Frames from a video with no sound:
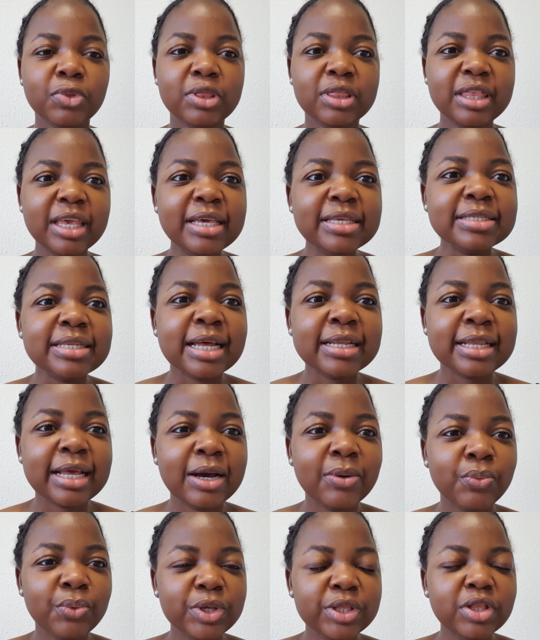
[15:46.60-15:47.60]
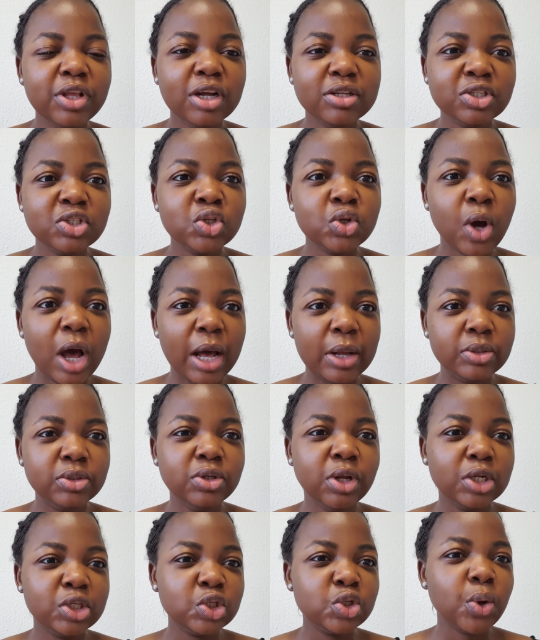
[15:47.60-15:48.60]
things that with not
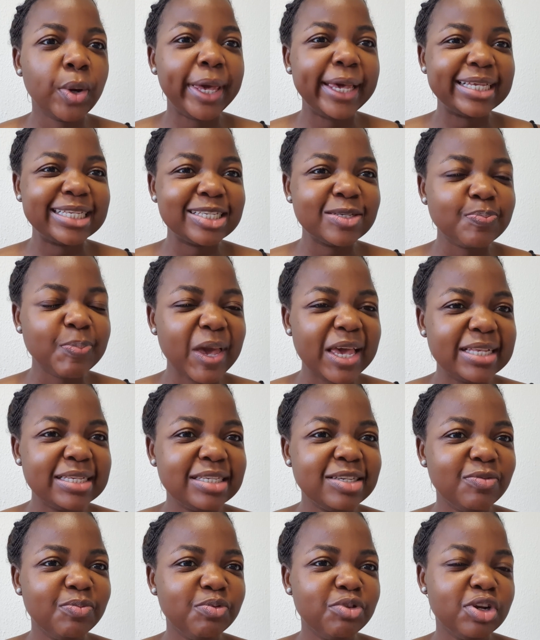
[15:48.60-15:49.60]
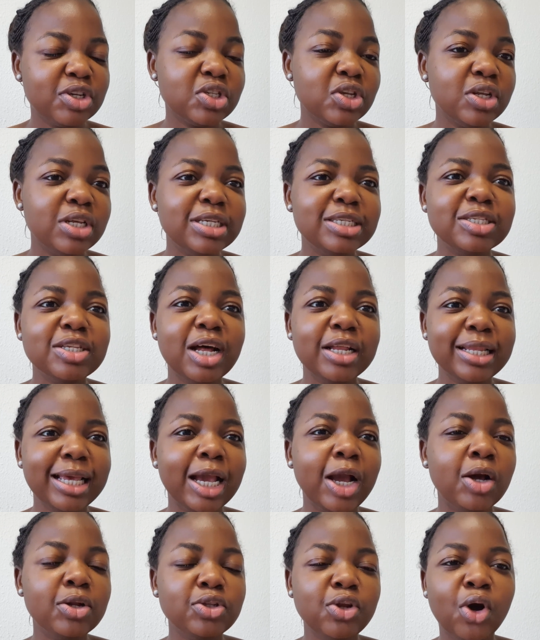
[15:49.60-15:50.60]
so expensive products. So it's not
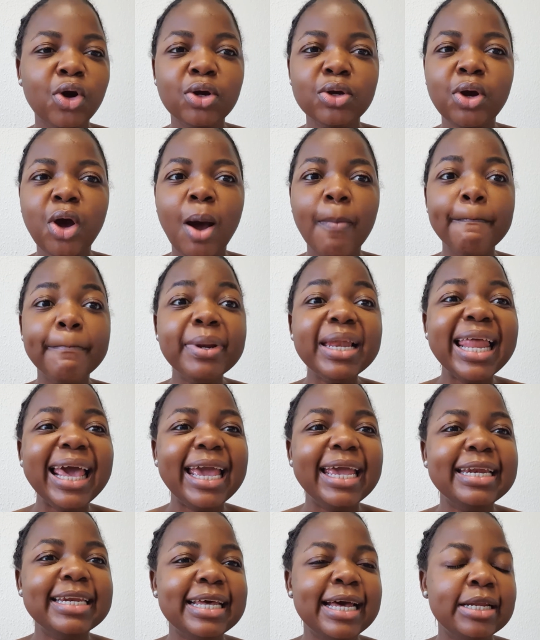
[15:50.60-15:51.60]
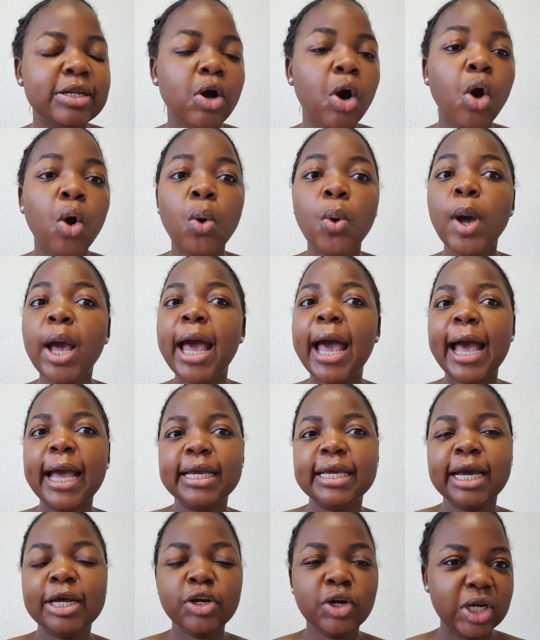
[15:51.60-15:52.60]
don't complain that, oh, I
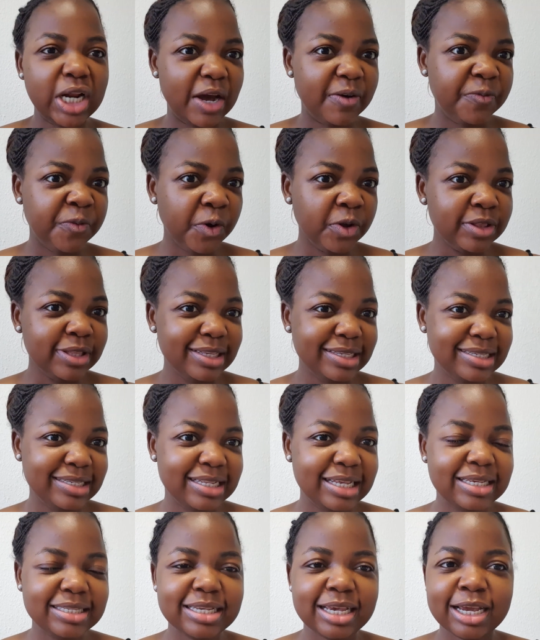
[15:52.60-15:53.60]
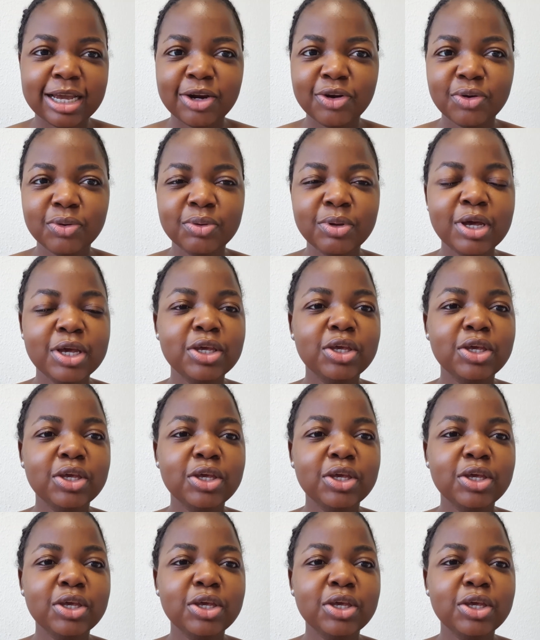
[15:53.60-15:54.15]
cannot afford these things. I cannot,